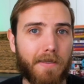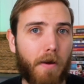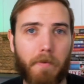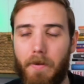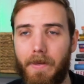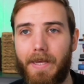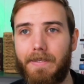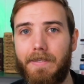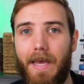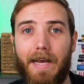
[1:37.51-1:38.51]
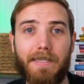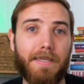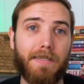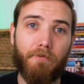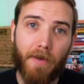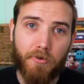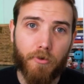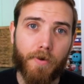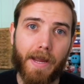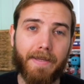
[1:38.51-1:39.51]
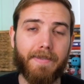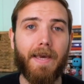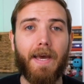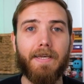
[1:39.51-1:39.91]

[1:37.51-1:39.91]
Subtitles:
You might be able to get access to federal grants,